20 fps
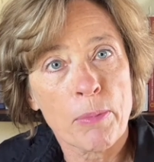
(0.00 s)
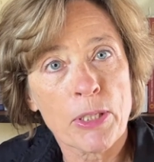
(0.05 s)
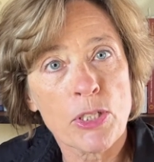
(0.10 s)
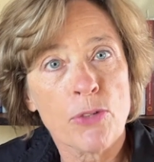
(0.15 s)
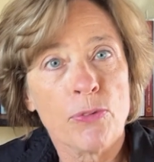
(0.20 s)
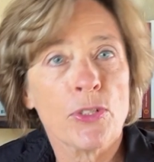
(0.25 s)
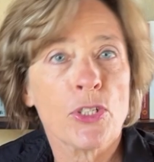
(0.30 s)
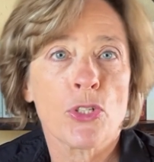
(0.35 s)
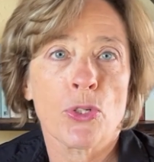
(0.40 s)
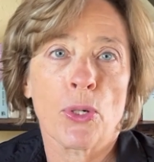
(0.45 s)

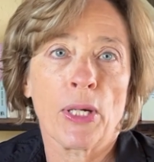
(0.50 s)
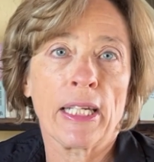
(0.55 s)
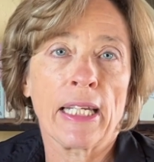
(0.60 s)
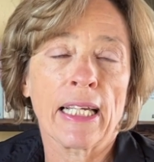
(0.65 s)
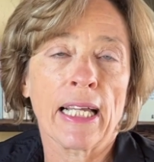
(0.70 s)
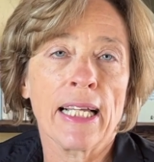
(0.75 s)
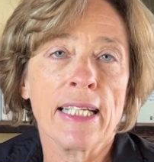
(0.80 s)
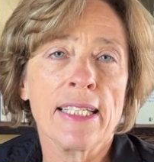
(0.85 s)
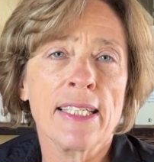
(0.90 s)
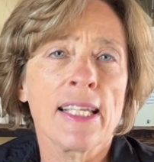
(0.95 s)
much for
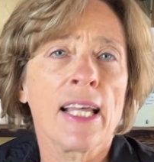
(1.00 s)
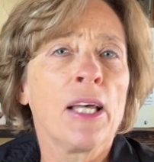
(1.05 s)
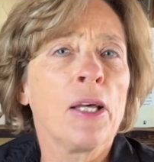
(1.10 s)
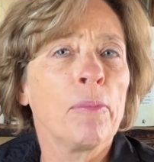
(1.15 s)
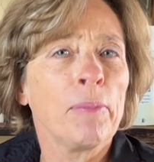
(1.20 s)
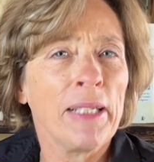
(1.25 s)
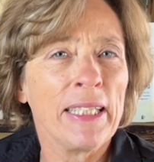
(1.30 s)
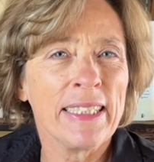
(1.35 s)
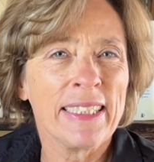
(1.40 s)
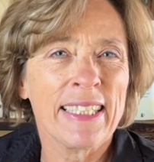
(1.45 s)
joining us.
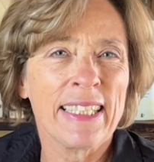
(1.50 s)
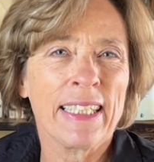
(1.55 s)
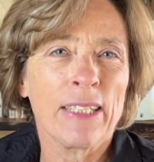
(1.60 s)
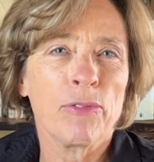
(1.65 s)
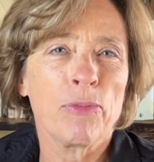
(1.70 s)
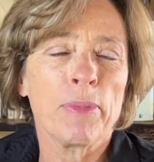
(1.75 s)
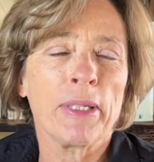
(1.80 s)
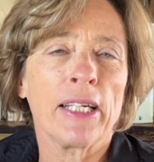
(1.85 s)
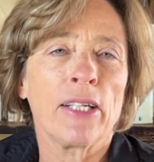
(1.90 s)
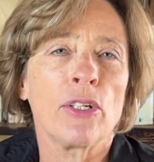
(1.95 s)
Please
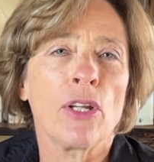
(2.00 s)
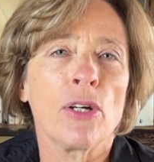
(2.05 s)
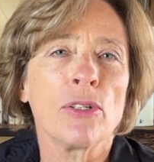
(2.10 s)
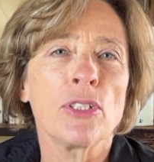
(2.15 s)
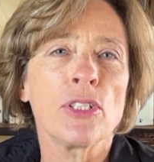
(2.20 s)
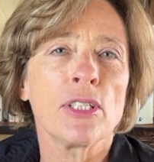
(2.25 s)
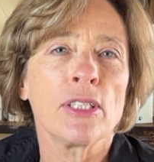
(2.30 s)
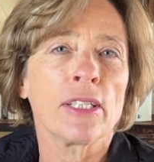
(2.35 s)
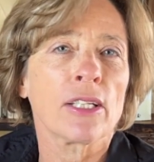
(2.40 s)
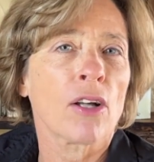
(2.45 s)
leave me a
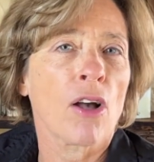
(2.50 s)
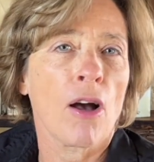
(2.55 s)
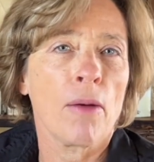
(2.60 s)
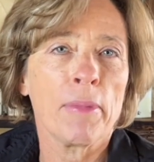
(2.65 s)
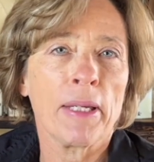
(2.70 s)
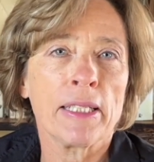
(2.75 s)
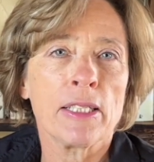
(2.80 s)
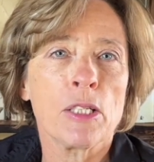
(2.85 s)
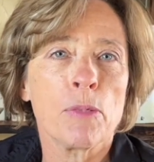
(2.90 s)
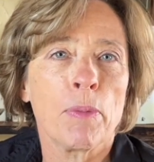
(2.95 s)
note in the
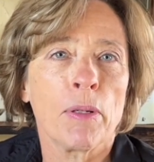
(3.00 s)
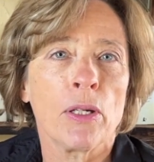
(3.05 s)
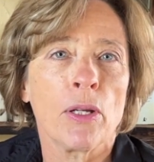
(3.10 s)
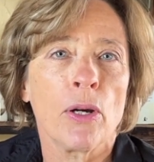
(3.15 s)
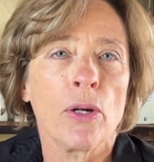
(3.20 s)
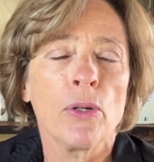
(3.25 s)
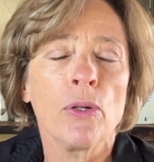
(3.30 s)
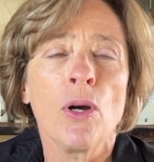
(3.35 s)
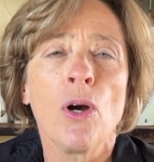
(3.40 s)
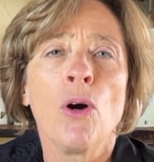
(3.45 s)
comments
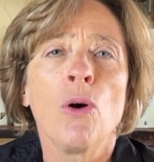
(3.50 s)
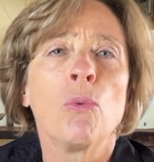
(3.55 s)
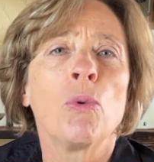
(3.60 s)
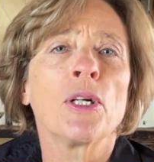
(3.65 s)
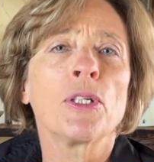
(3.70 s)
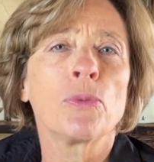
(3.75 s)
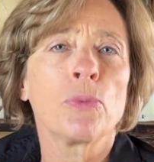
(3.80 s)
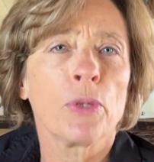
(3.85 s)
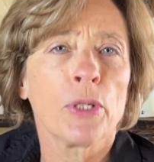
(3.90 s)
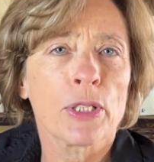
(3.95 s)
below.
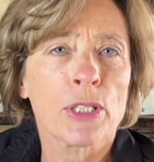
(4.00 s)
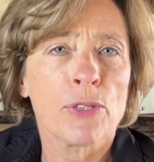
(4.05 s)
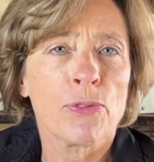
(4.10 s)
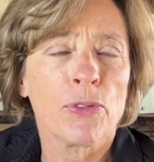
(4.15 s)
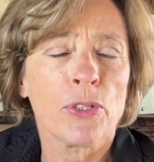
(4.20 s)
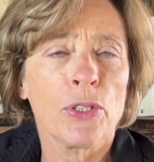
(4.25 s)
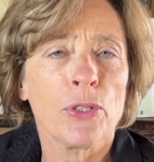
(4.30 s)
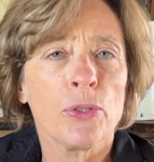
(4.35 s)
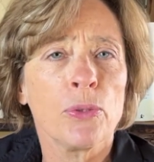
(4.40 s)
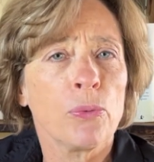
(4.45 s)
What works
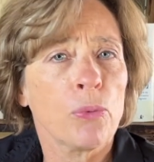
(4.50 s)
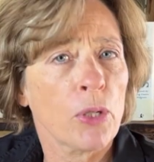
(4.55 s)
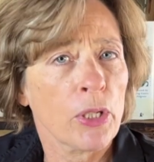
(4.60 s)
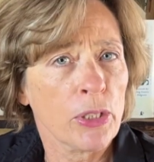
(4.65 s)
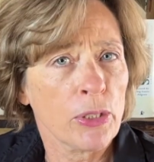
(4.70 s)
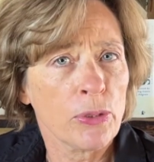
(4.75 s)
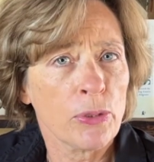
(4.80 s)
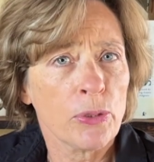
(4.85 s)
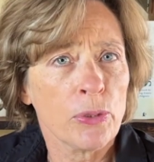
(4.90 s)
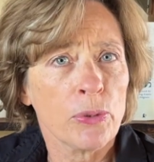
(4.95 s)
for you? What
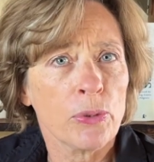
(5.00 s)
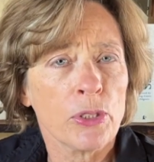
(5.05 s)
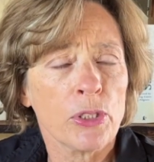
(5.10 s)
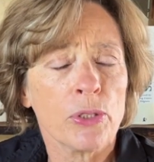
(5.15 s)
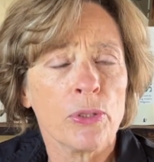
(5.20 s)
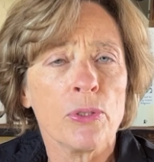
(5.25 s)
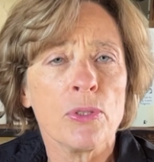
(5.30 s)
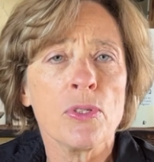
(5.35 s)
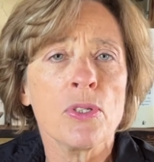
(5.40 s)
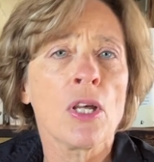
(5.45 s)
do you
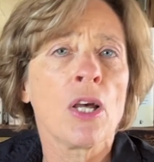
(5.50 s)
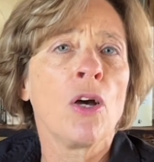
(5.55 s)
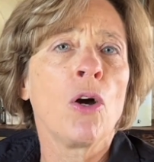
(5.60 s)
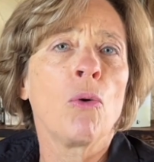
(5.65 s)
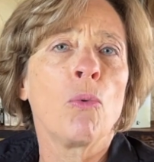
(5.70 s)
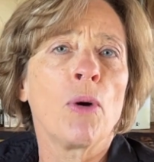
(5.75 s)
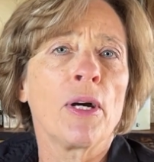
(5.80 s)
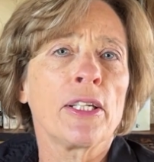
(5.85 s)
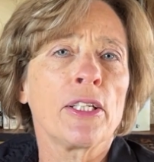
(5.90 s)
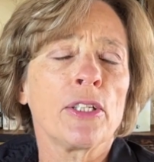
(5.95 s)
use?
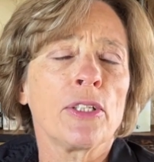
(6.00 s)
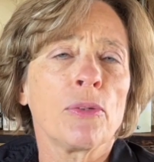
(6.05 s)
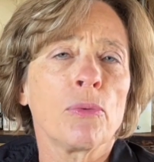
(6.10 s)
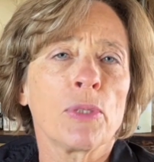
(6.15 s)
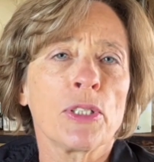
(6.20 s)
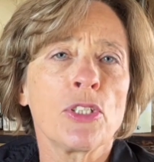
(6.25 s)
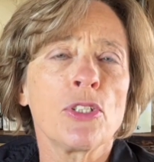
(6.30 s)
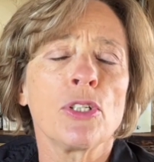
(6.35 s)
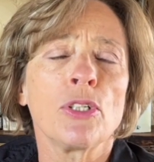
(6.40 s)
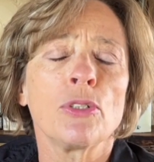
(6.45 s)

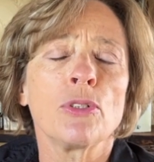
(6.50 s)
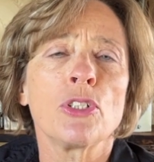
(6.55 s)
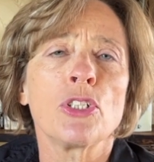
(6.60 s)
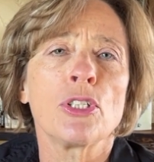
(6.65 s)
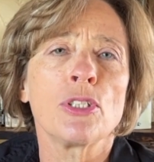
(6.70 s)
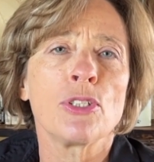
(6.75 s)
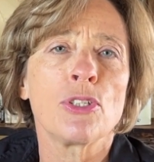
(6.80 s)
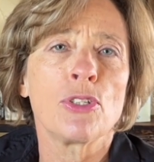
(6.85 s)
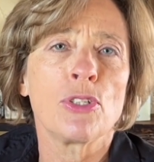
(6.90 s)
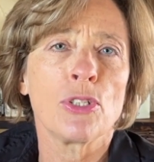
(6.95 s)
What
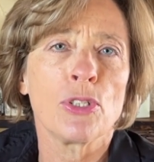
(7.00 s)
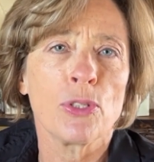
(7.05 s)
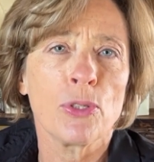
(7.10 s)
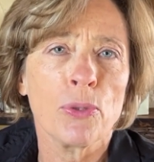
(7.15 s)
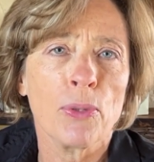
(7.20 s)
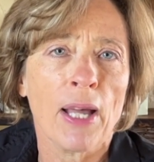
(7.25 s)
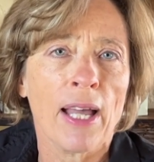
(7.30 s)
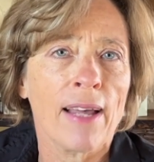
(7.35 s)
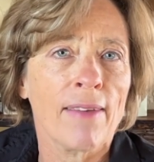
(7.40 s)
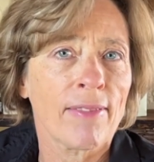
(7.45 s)
solutions do
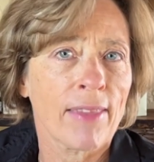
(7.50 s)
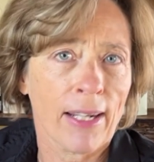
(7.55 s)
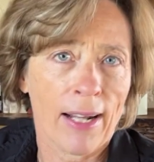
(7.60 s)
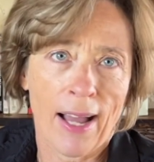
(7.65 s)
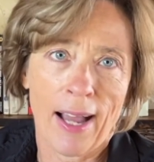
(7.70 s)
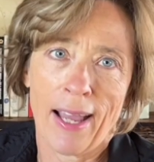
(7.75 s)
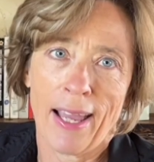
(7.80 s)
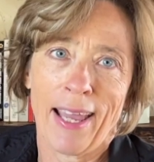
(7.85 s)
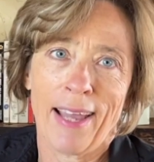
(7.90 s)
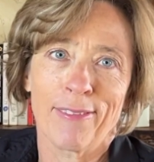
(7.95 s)
you have that
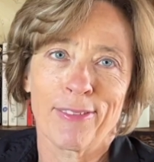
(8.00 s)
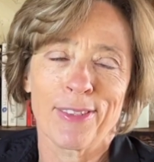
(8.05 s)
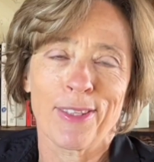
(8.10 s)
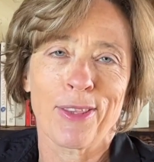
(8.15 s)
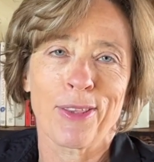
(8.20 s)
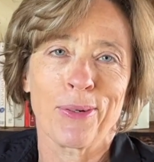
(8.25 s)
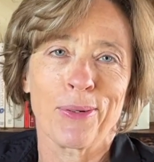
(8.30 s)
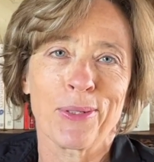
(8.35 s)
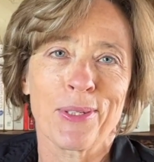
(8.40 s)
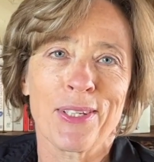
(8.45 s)
I haven't
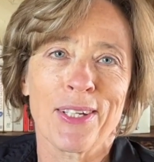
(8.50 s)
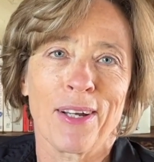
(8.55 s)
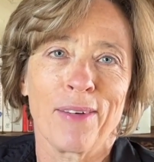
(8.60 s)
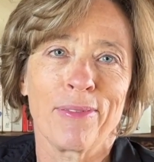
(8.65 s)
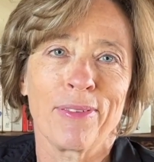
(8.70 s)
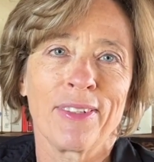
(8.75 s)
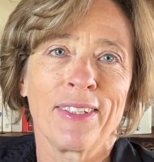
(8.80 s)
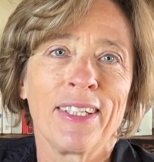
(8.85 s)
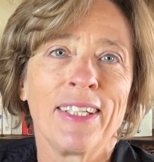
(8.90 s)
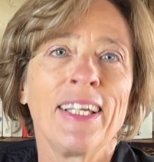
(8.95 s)
thought of?
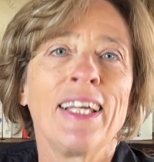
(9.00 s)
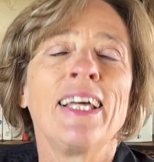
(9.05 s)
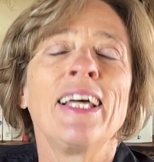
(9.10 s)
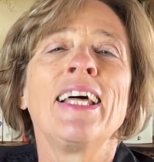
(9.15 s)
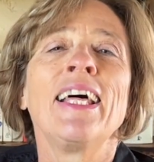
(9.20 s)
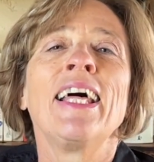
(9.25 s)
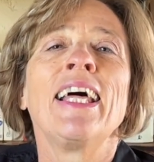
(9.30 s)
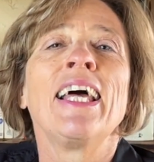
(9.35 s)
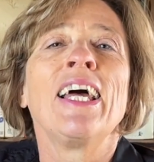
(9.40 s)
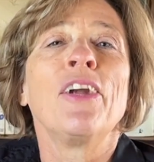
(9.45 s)

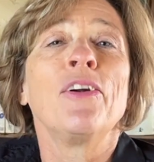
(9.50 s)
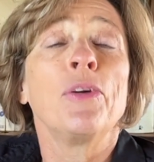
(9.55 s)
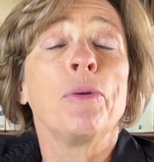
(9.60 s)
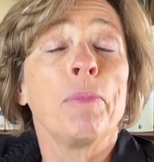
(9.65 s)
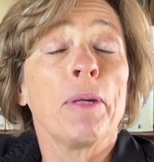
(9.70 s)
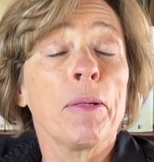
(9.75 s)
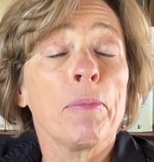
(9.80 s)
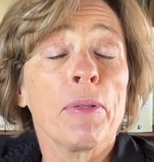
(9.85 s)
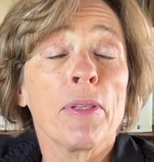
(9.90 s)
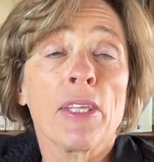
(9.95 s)

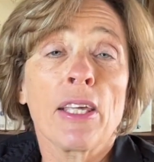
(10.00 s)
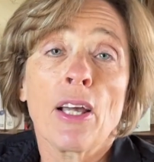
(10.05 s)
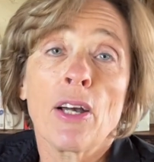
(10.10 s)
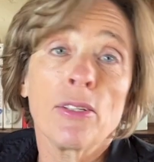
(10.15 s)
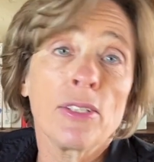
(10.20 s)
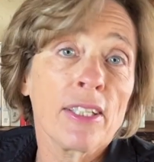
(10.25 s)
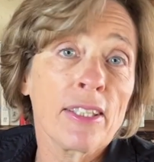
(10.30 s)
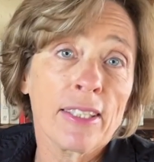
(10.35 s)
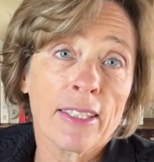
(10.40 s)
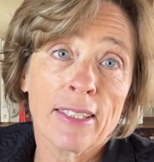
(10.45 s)
Remember, the
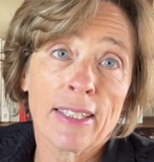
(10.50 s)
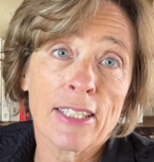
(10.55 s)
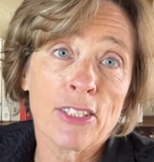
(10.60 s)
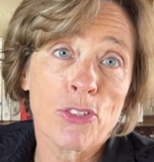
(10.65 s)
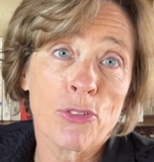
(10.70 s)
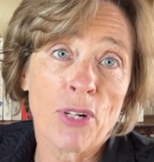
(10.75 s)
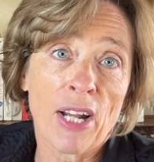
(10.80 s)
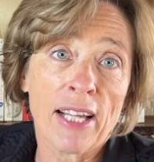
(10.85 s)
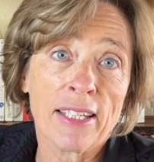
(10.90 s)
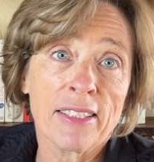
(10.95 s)
only thing
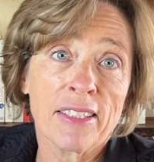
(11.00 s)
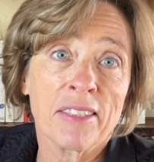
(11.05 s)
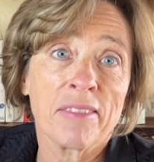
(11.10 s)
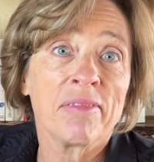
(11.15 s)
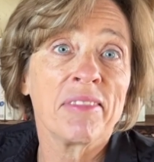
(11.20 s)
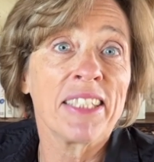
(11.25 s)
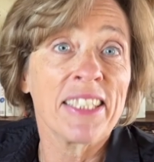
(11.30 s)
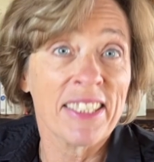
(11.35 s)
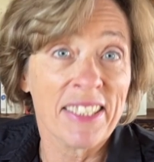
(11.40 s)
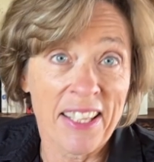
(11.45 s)
that's right
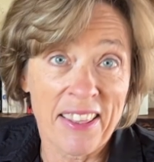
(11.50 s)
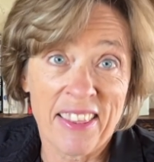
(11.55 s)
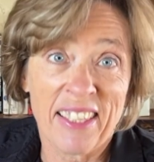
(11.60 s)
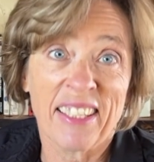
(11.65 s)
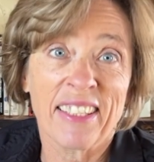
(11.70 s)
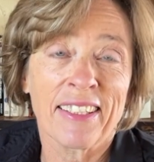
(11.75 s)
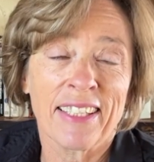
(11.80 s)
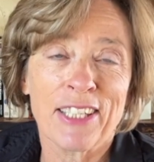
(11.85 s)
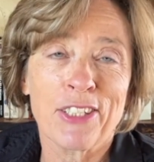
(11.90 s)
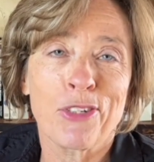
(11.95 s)
is the
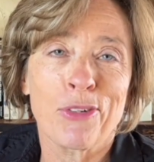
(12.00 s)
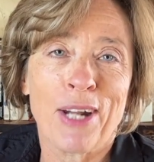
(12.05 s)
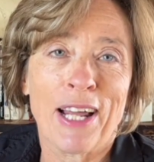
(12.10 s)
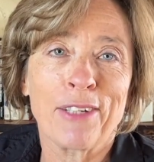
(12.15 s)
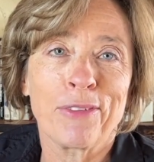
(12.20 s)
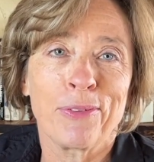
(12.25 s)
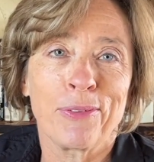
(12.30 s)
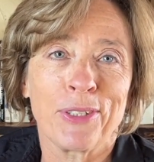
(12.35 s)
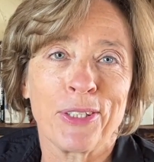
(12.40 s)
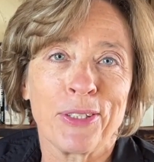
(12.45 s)
thing that's
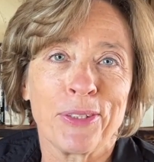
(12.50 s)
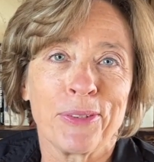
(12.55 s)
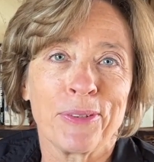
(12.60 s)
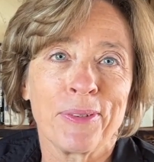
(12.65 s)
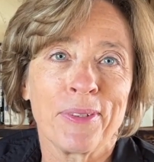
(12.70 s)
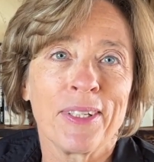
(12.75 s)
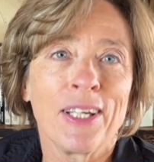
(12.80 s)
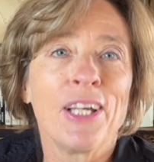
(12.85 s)
right for you.